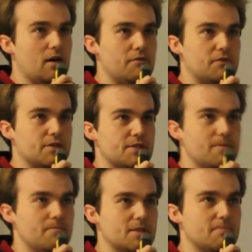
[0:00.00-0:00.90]
after
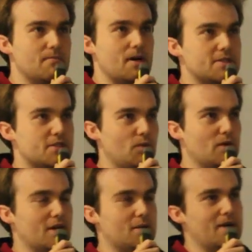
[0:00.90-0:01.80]
some
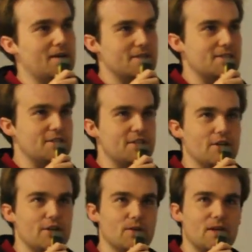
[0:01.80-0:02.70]
masterwork by our
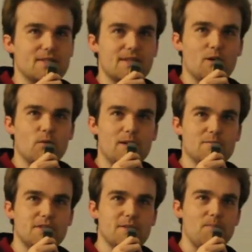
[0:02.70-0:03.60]
CTO, Zach
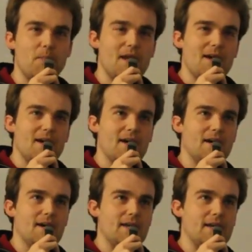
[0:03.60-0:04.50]
Williamson,
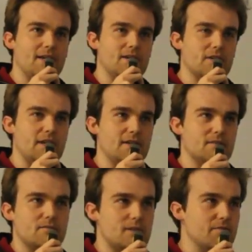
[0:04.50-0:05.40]
he
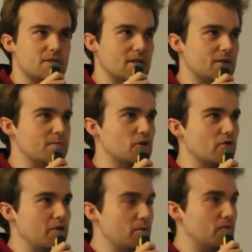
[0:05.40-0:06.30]
had never done
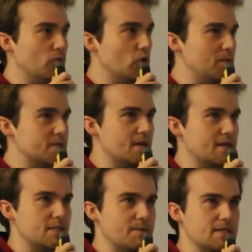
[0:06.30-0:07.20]
cryptography before, but
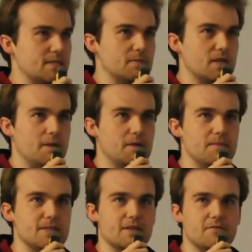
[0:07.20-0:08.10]
started spending some time in
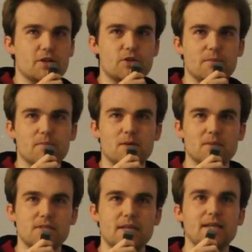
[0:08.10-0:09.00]
a biscuit factory in
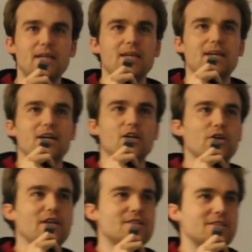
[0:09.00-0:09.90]
Bermondsey
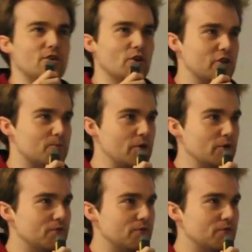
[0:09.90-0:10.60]
looking into zero-knowledge